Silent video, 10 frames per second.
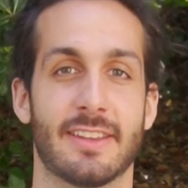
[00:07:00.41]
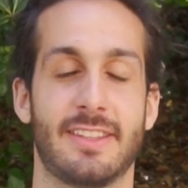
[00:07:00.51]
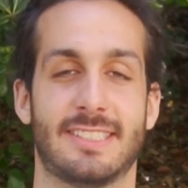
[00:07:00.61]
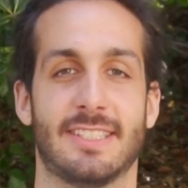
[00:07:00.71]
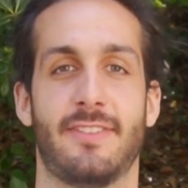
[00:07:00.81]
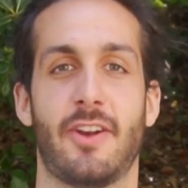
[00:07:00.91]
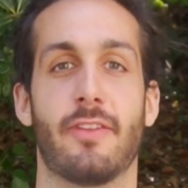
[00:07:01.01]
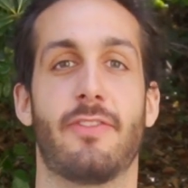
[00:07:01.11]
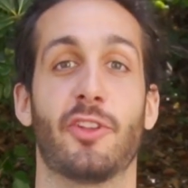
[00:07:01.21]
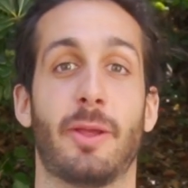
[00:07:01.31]
This is a very
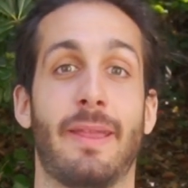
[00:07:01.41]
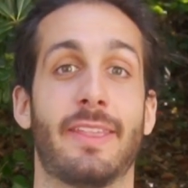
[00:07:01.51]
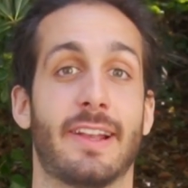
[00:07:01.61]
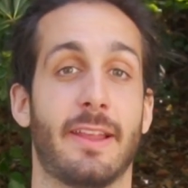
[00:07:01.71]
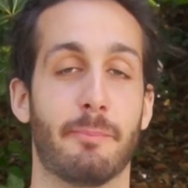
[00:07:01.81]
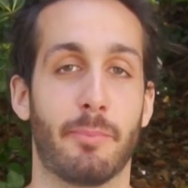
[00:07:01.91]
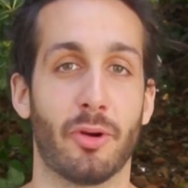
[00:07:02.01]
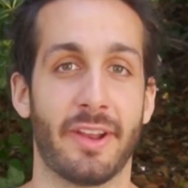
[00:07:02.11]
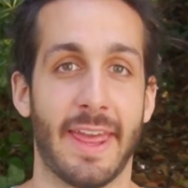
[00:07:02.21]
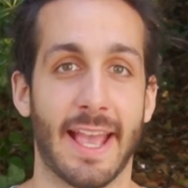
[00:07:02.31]
fundamental and important